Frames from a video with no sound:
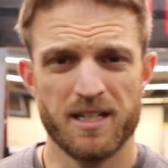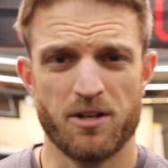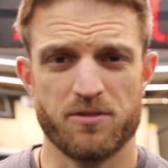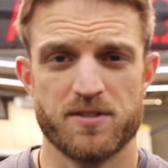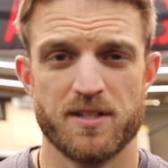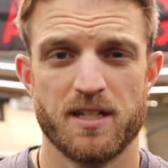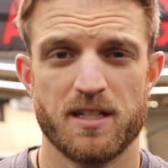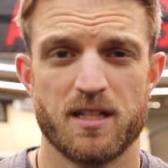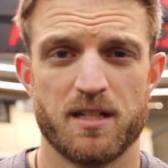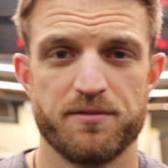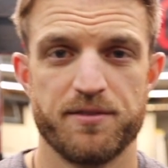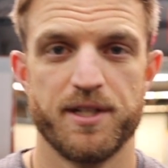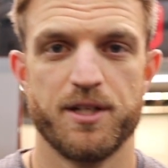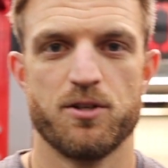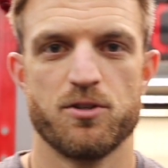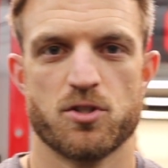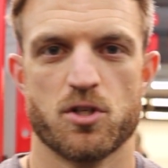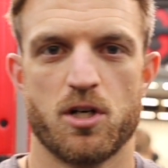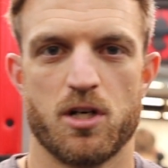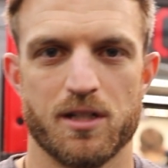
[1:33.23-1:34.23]
Now I've seen a lot of
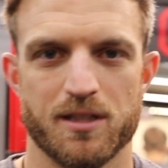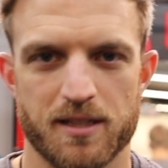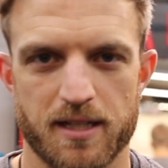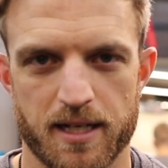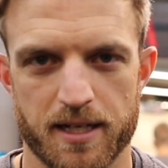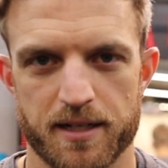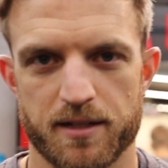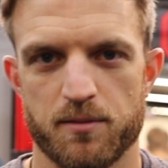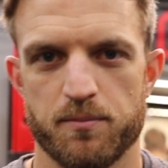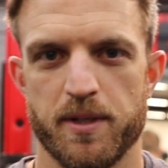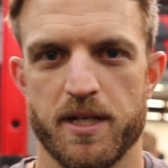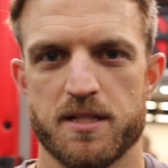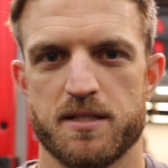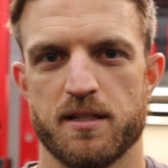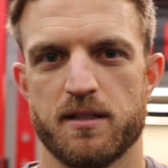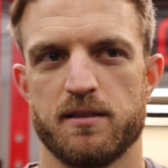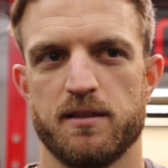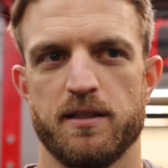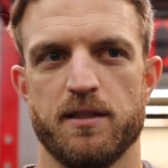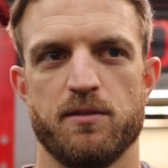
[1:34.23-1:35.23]
videos online
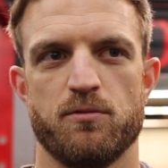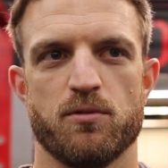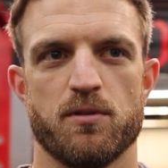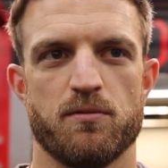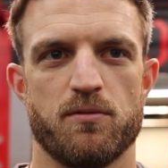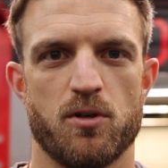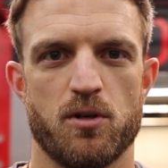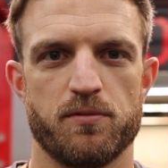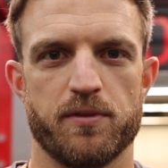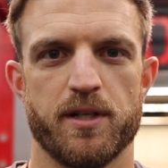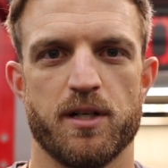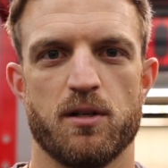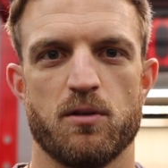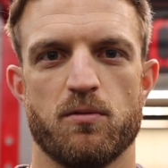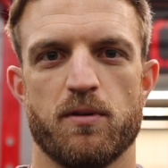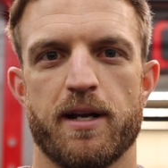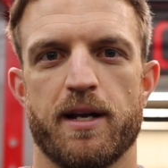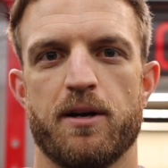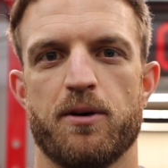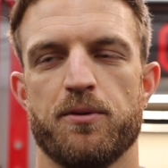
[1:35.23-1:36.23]
basically revolving
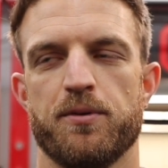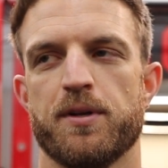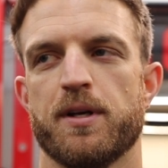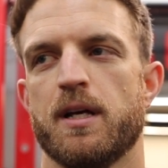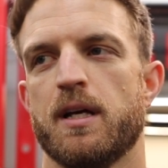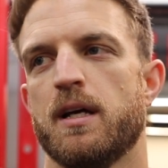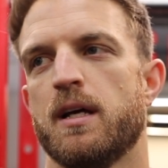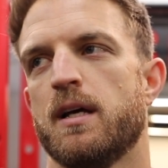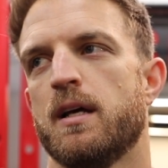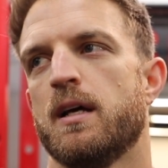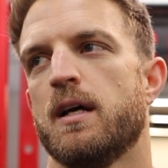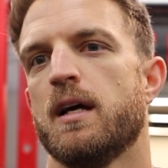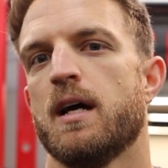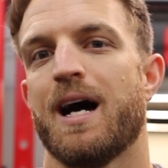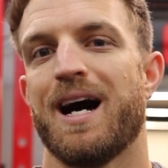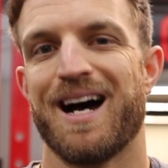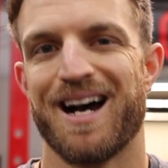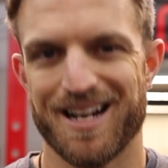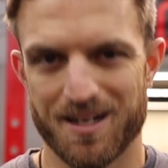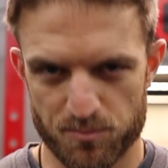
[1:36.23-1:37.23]
around
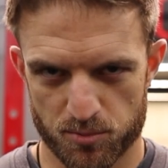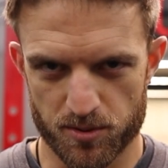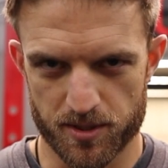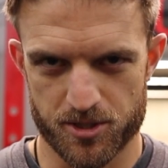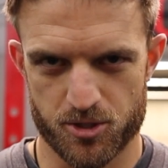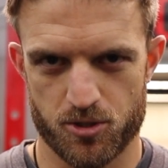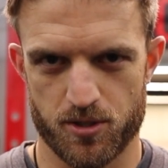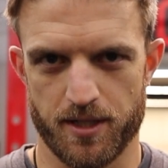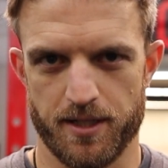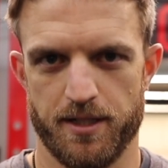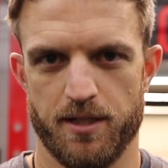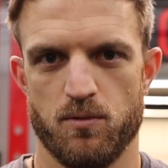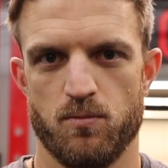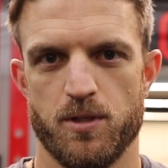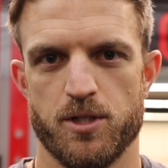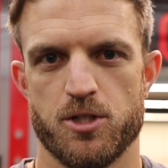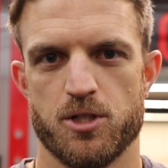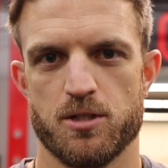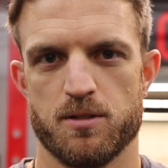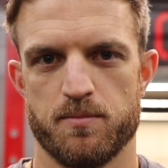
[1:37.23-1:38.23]
hybrid training,
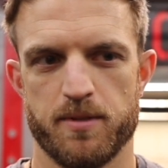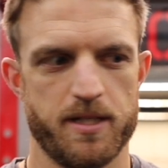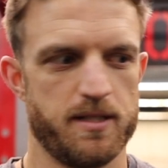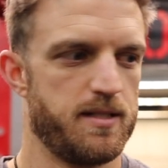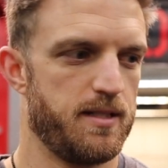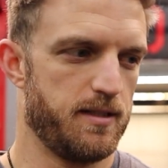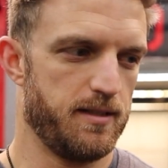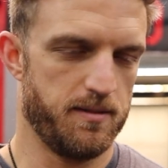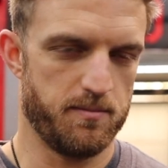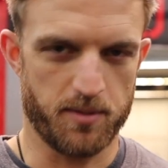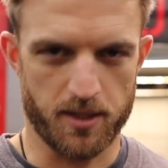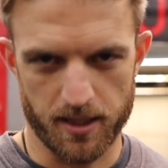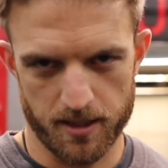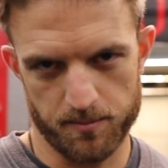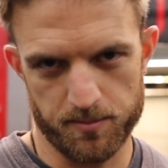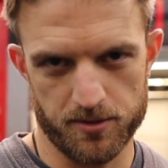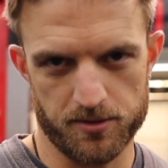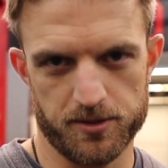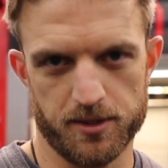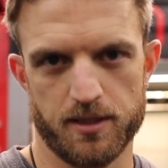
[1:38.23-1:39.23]
which is basically
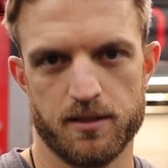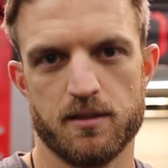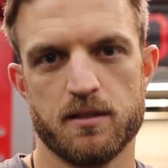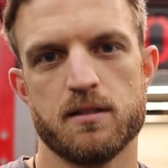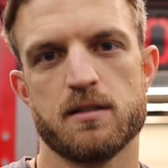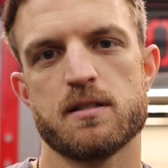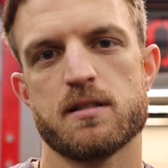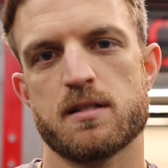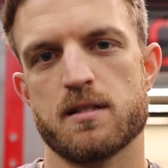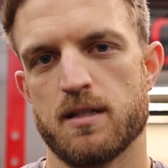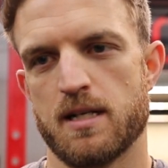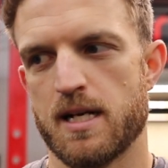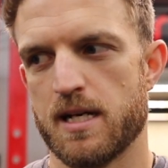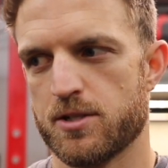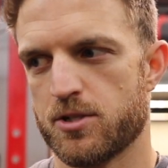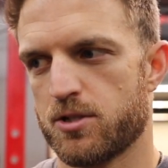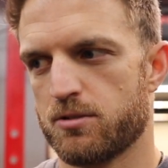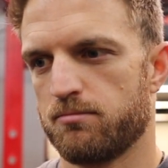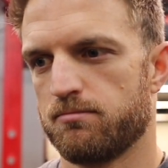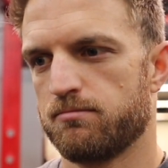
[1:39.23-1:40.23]
bodybuilding
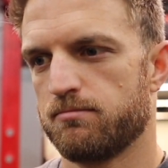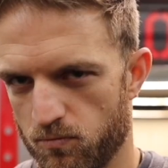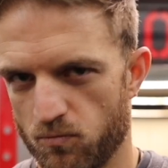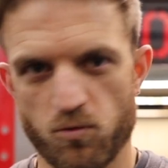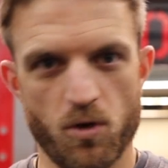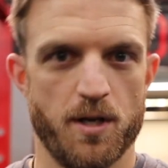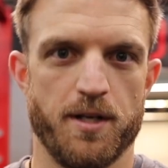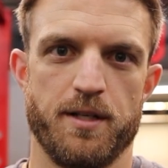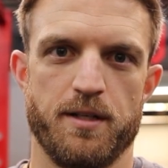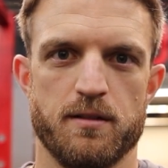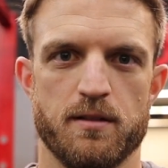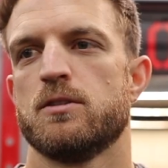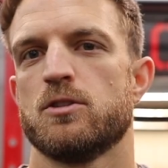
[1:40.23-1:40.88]
/ running.